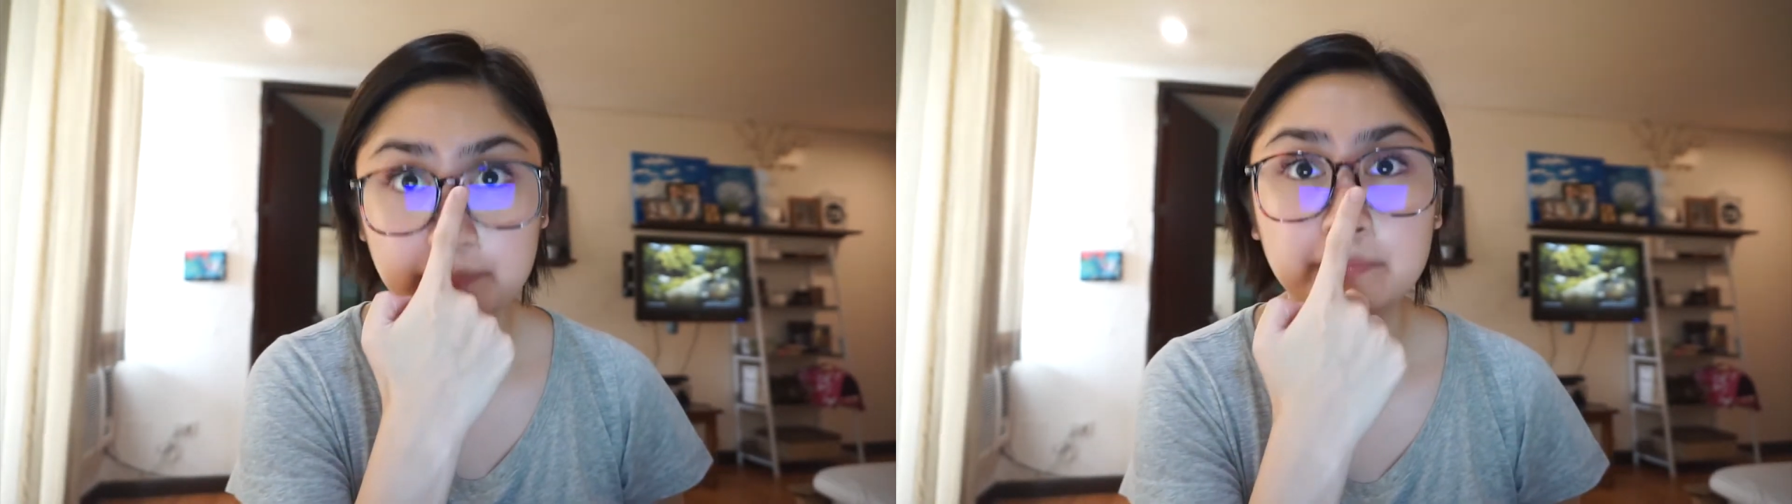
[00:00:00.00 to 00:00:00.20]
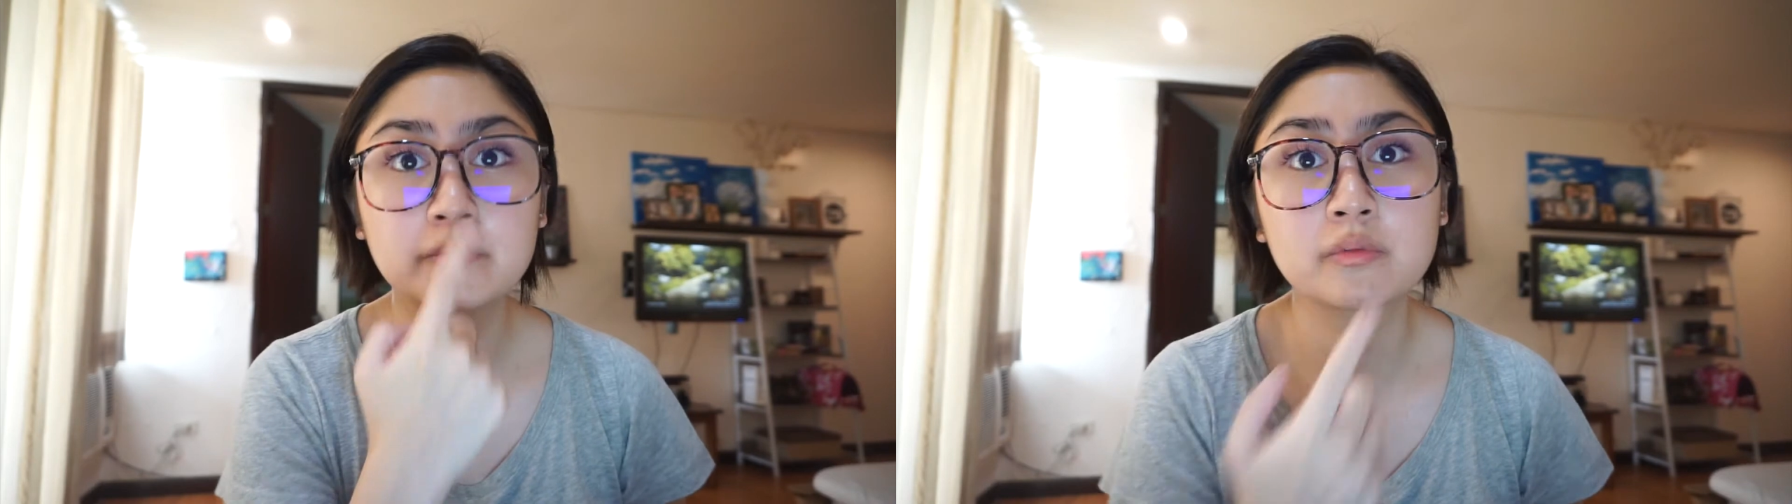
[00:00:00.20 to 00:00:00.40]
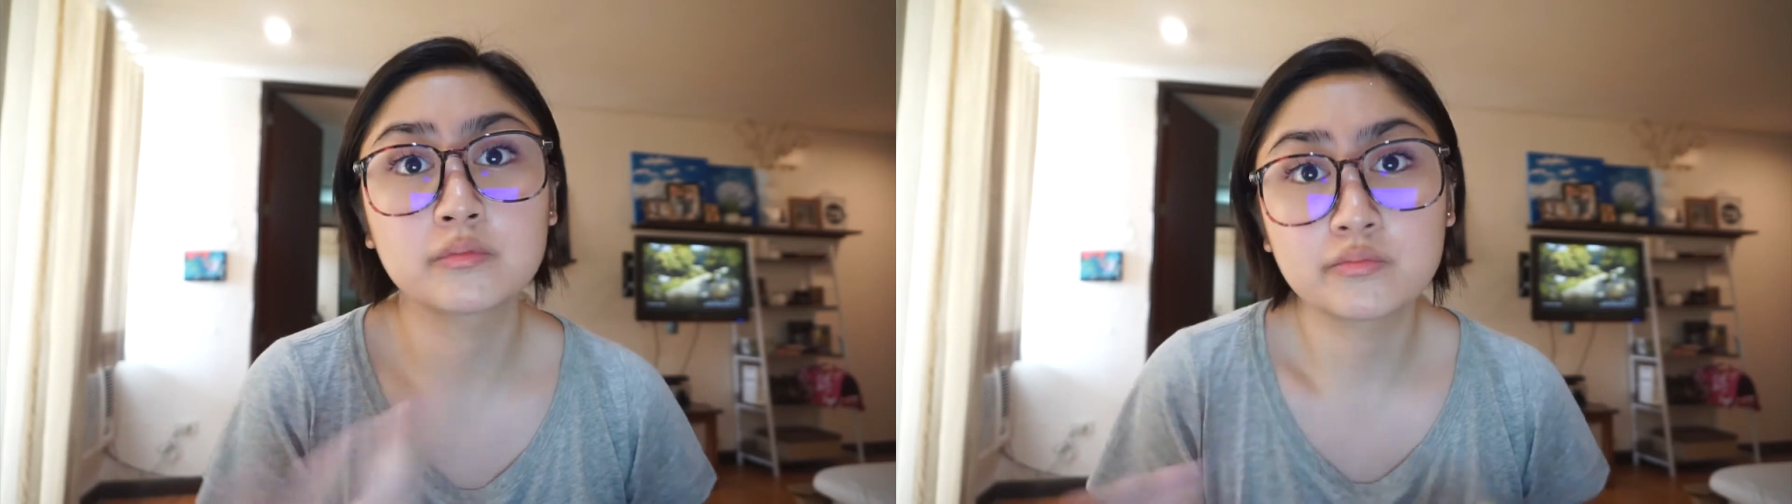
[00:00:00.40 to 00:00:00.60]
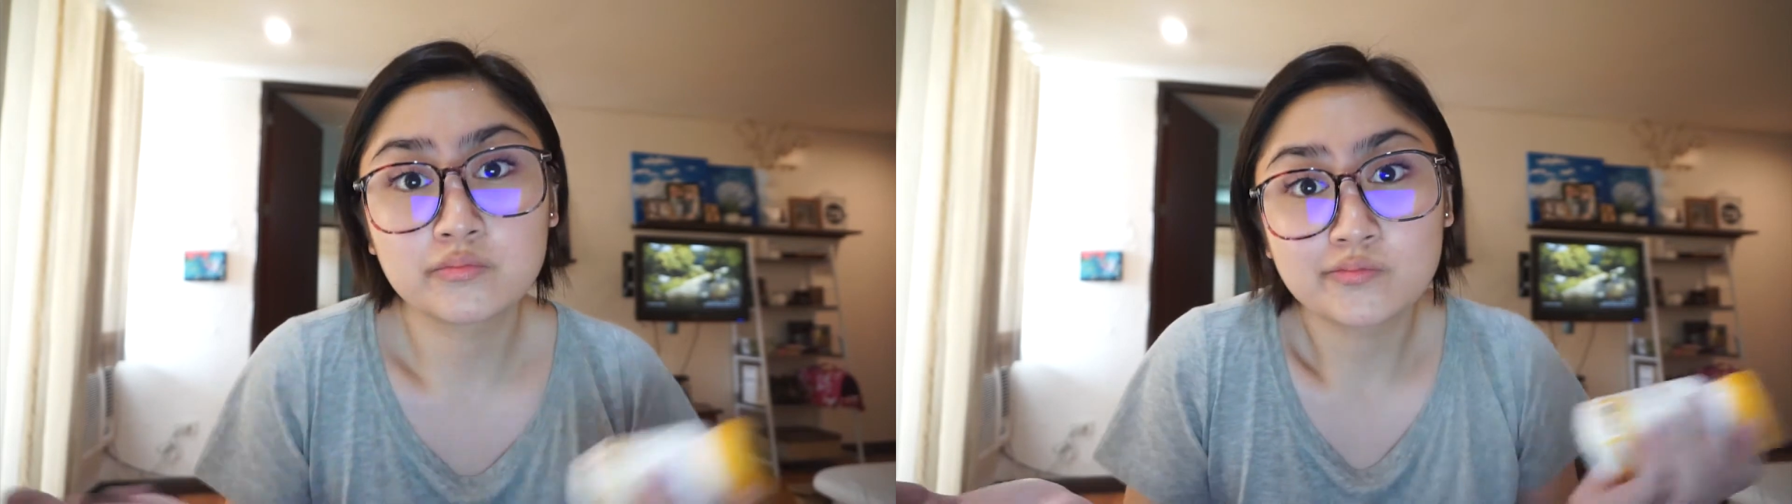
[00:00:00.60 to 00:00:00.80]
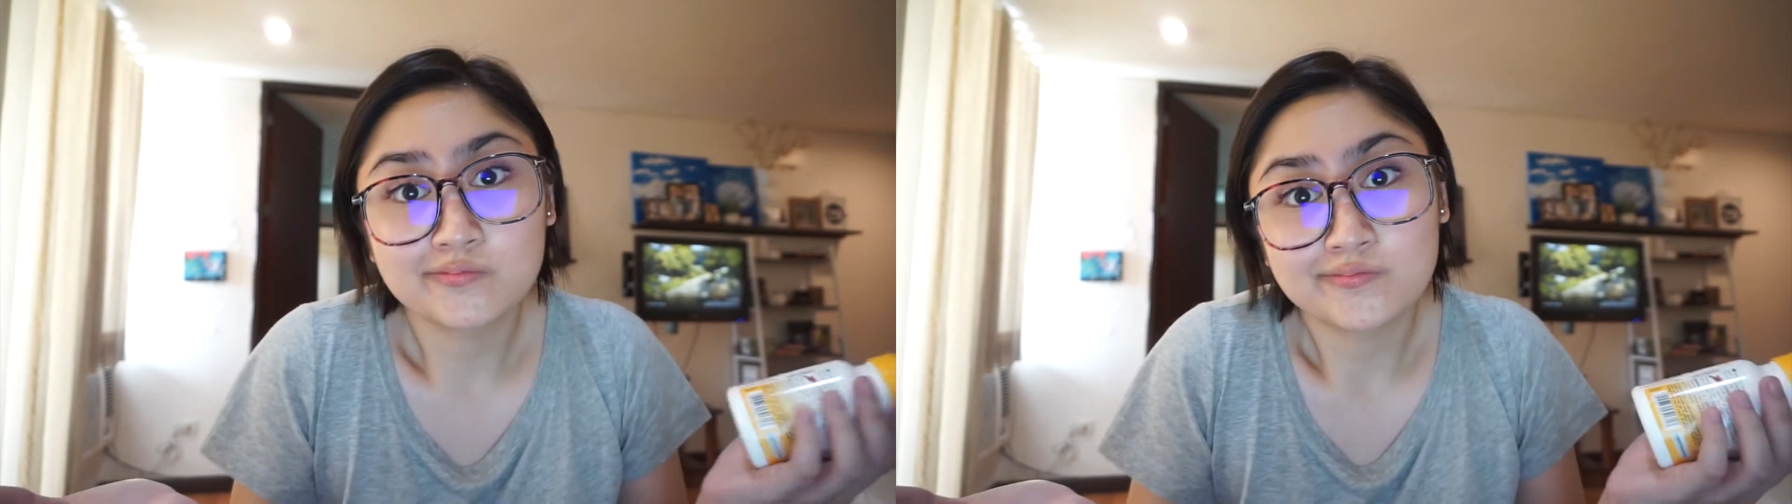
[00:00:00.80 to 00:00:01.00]
paano
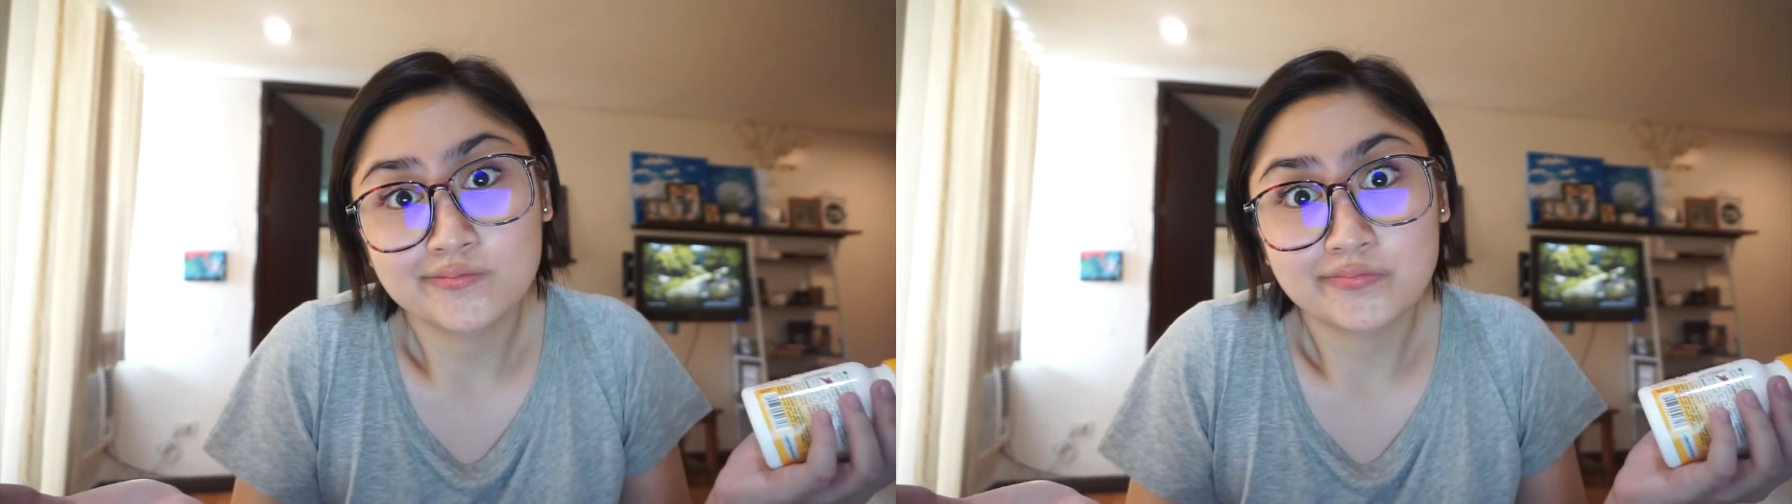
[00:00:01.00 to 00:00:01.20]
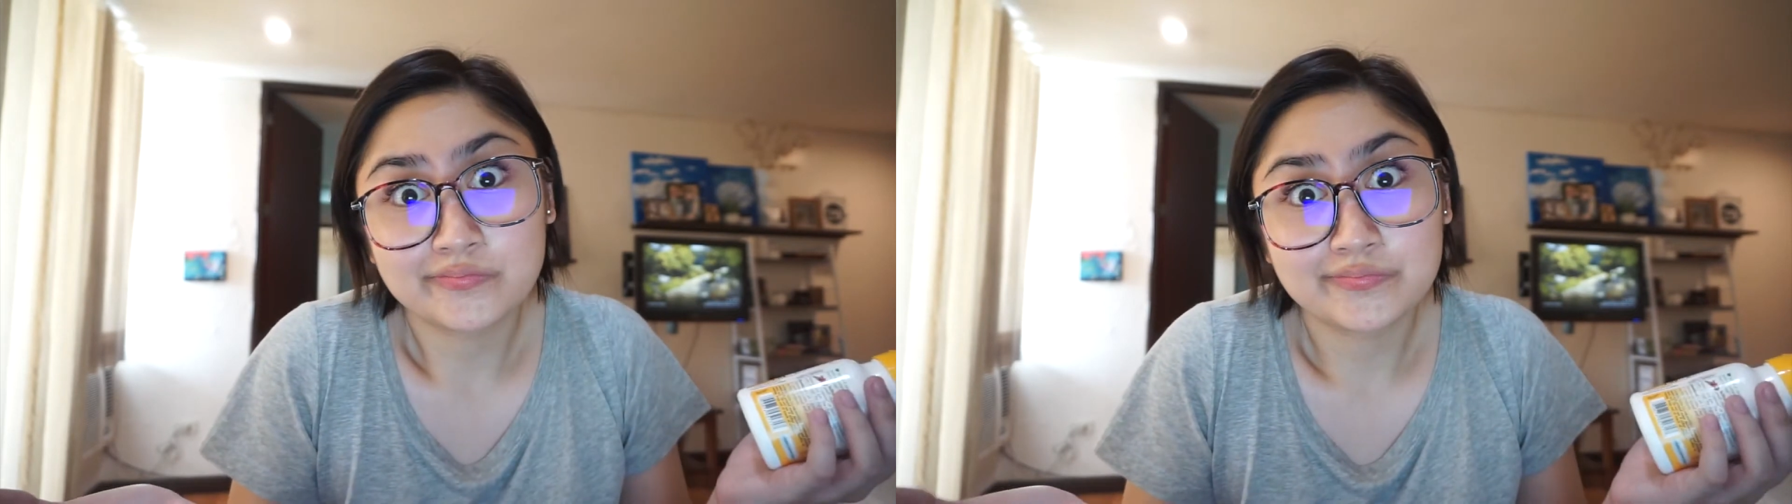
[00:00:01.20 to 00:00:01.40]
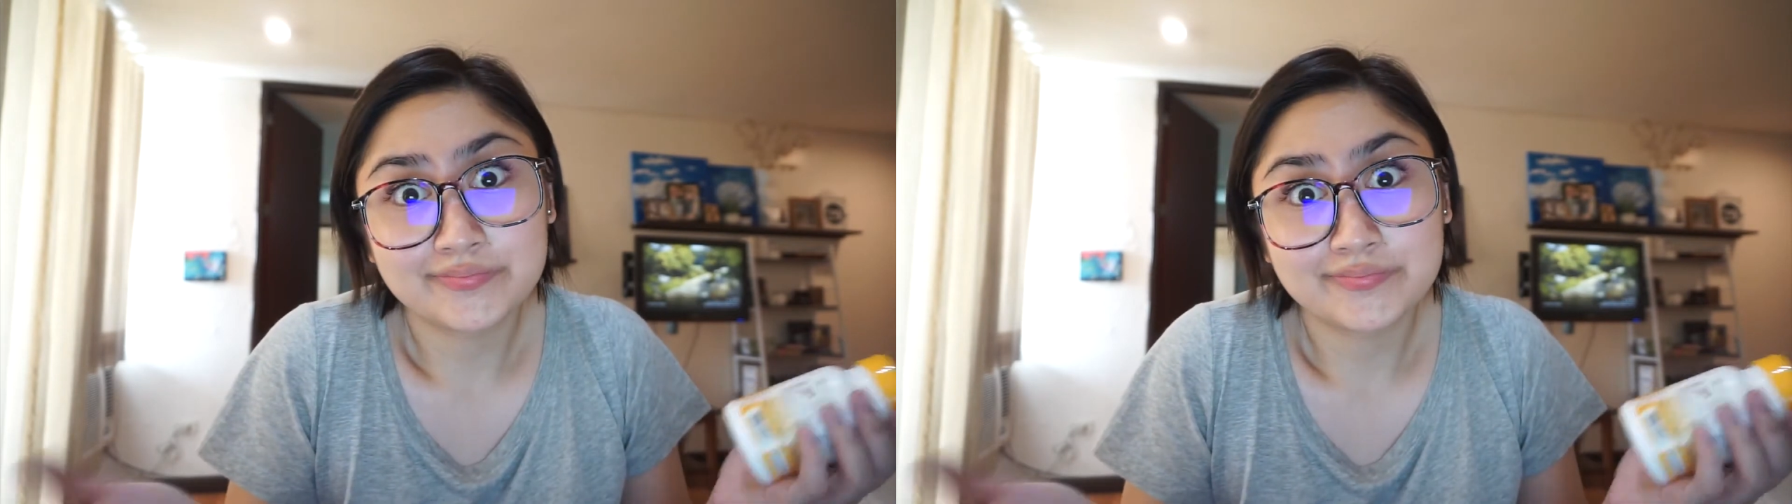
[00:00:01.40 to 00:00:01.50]
gagamitin,